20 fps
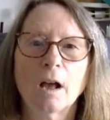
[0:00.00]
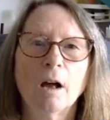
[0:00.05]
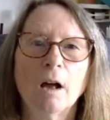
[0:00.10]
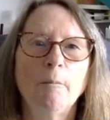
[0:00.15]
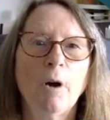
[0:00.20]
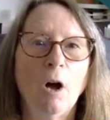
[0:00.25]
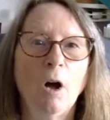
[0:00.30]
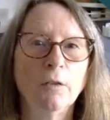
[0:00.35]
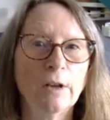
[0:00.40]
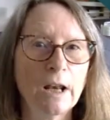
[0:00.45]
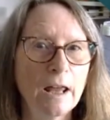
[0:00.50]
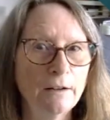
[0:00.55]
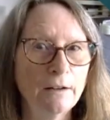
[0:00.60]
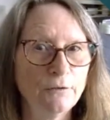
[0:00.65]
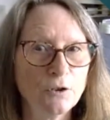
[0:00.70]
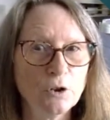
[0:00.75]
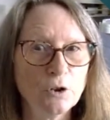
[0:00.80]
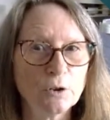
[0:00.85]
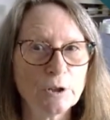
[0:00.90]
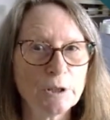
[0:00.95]
But on the
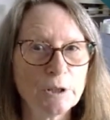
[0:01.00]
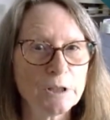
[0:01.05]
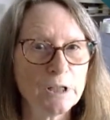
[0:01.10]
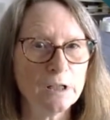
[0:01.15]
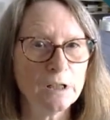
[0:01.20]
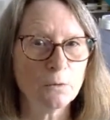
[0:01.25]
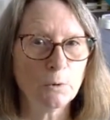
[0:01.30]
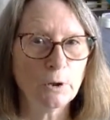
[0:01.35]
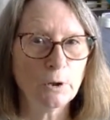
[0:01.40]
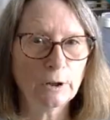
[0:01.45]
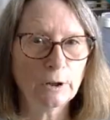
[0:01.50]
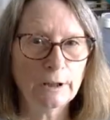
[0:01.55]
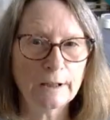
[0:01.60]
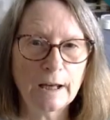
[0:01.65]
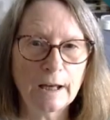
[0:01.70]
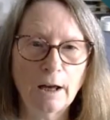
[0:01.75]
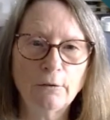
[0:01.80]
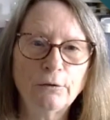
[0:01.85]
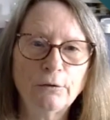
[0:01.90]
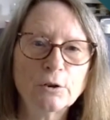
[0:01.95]
left you can see the working
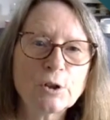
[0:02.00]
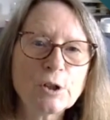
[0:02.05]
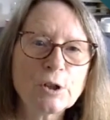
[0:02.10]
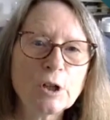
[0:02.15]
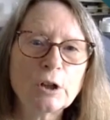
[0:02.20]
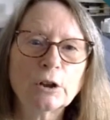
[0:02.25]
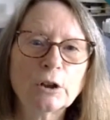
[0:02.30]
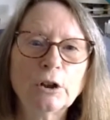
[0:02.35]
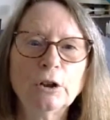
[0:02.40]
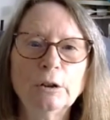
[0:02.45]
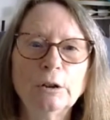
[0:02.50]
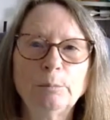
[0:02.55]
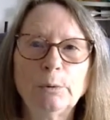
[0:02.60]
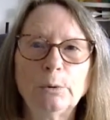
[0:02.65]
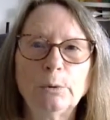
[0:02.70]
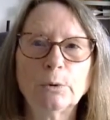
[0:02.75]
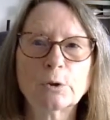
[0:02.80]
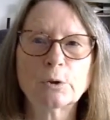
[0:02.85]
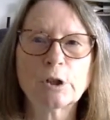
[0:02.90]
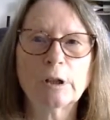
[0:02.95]
out for a circular
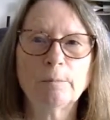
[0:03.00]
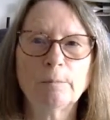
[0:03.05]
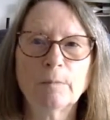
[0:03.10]
border.